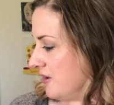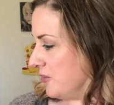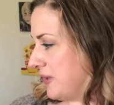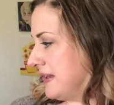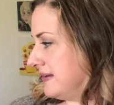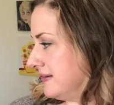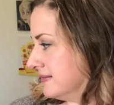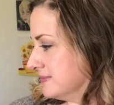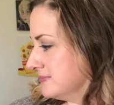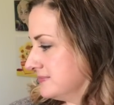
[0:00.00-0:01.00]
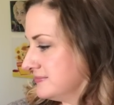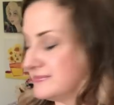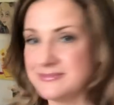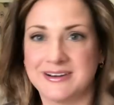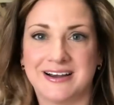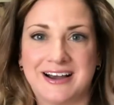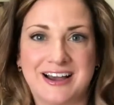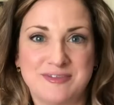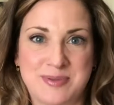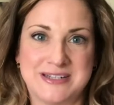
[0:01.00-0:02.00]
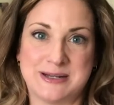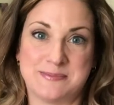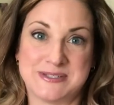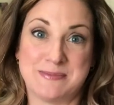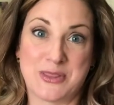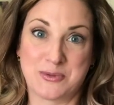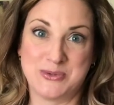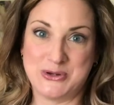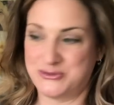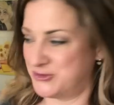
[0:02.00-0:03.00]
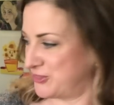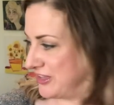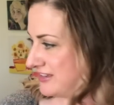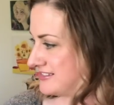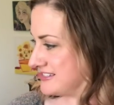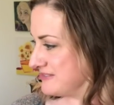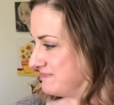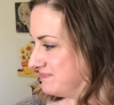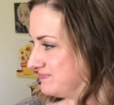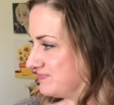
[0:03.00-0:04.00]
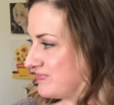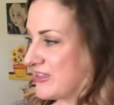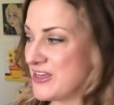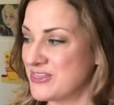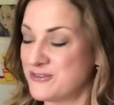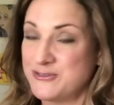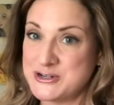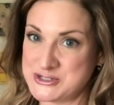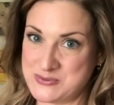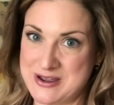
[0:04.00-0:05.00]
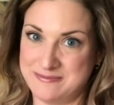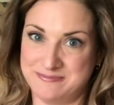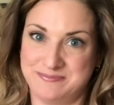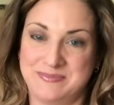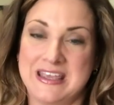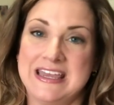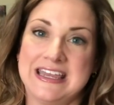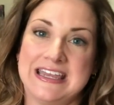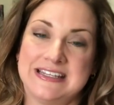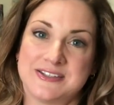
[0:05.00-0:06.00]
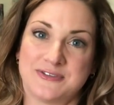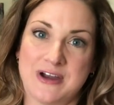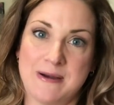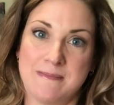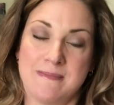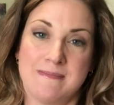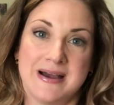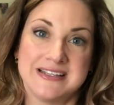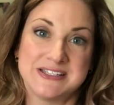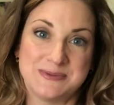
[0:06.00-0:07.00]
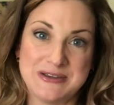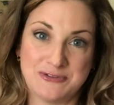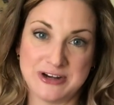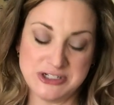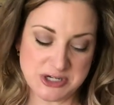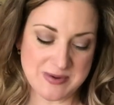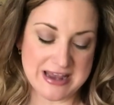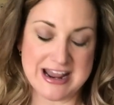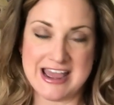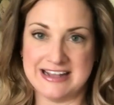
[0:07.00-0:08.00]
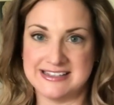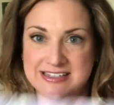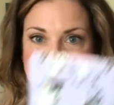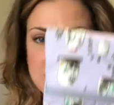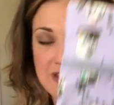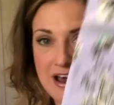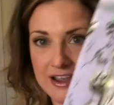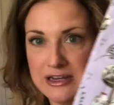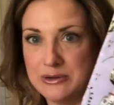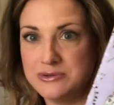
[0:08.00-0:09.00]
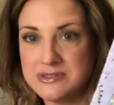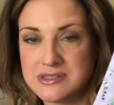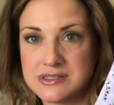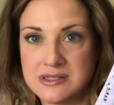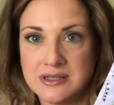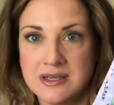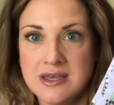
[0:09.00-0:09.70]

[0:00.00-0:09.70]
Okay, I've picked up some other beautiful things. The first one is from my sweet friend Joanna at Stitching the High Notes.